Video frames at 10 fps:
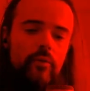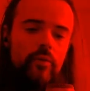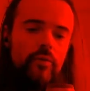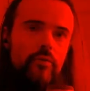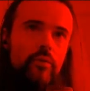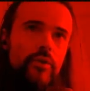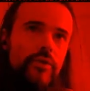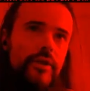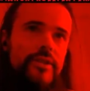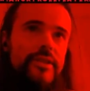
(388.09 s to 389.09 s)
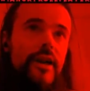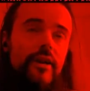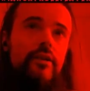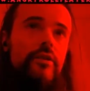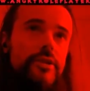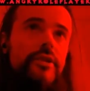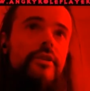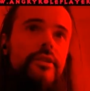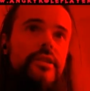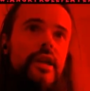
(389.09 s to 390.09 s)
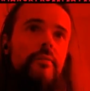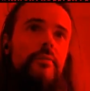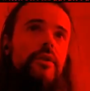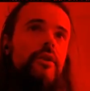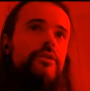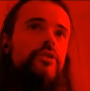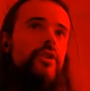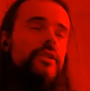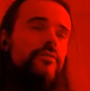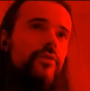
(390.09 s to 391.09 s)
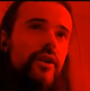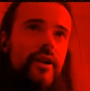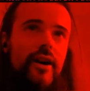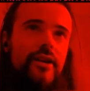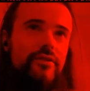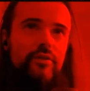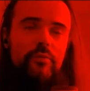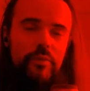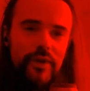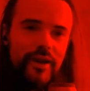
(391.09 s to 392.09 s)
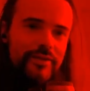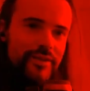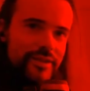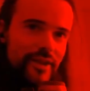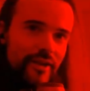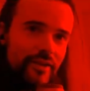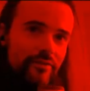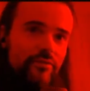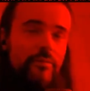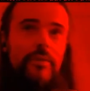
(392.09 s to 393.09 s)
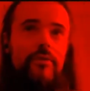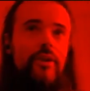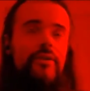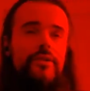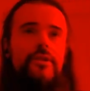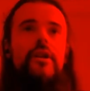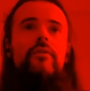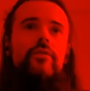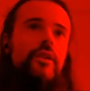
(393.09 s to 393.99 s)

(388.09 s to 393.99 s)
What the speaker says: with the Cyclone skill itself, because it's just very hard to play the Cyclone from the very start of the